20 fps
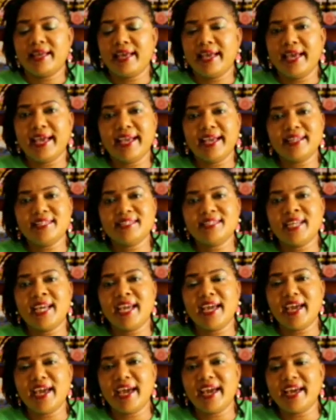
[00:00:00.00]
And
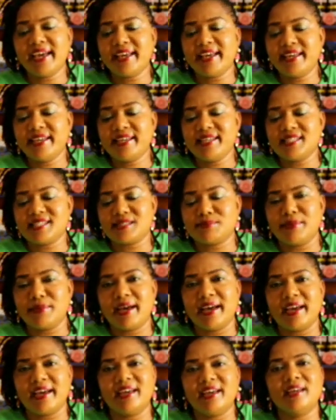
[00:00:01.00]
here is
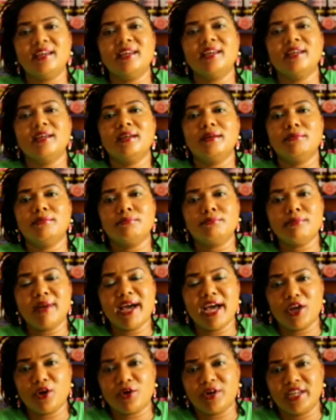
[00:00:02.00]
my
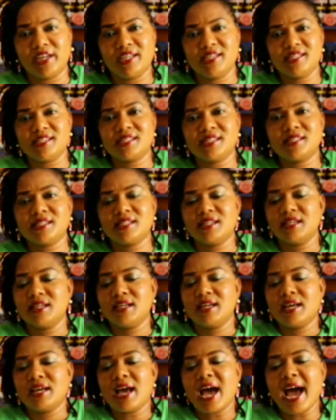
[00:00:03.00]
mayonnaise.
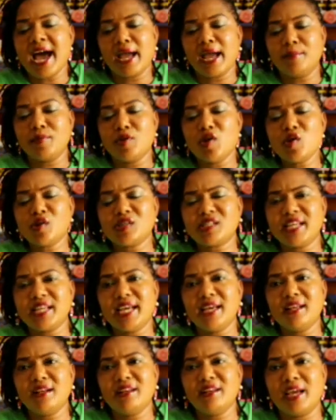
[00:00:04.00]
I am
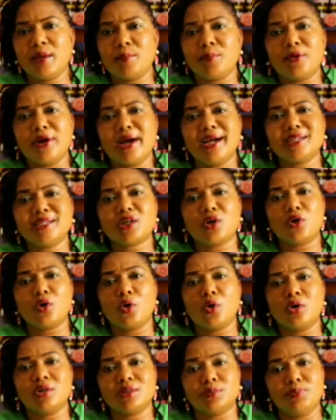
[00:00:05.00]
using a brand
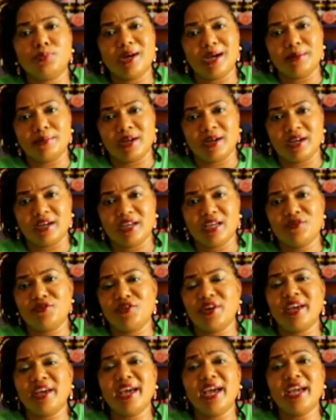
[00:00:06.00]
called Bama. If
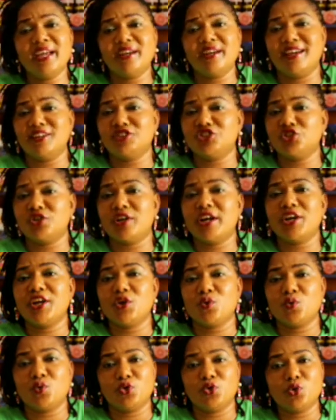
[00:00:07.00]
you are here in Nigeria,
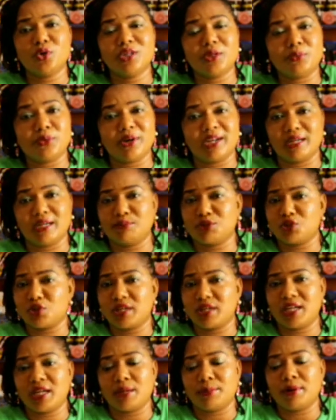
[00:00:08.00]
you will know the brand I'm
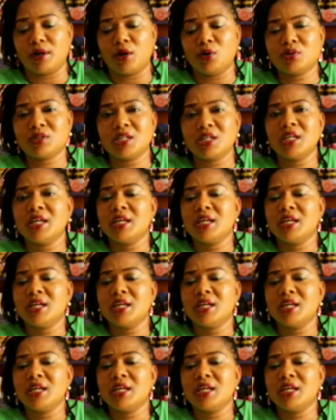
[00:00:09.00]
talking about.